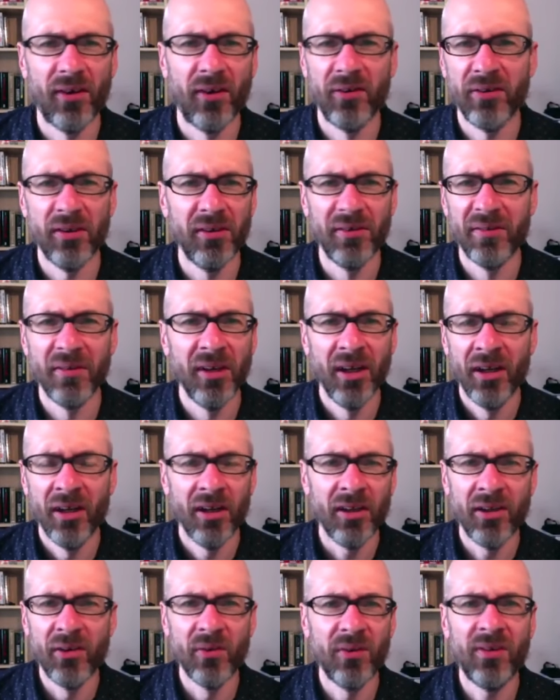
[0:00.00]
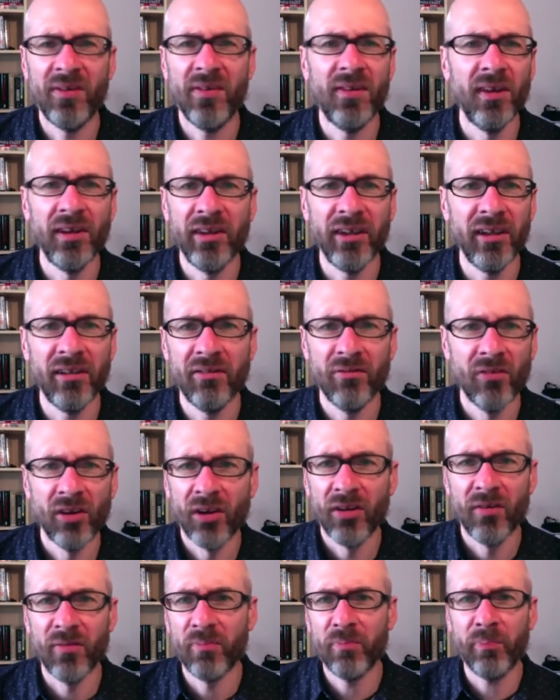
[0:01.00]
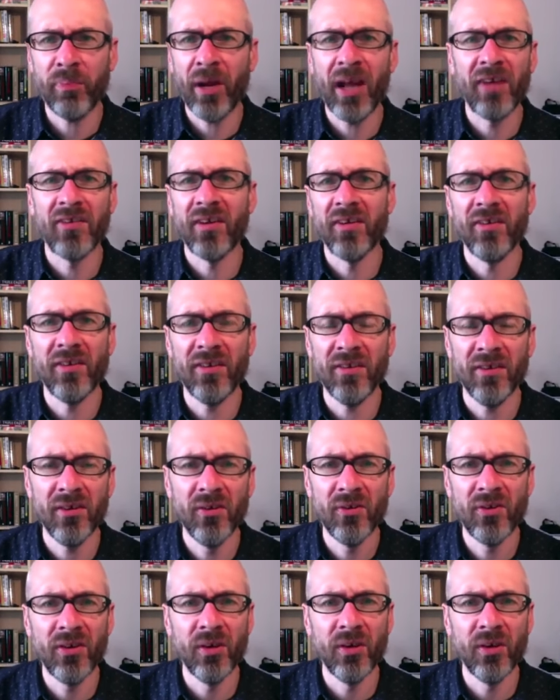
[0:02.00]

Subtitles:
oh, you silly peasants, you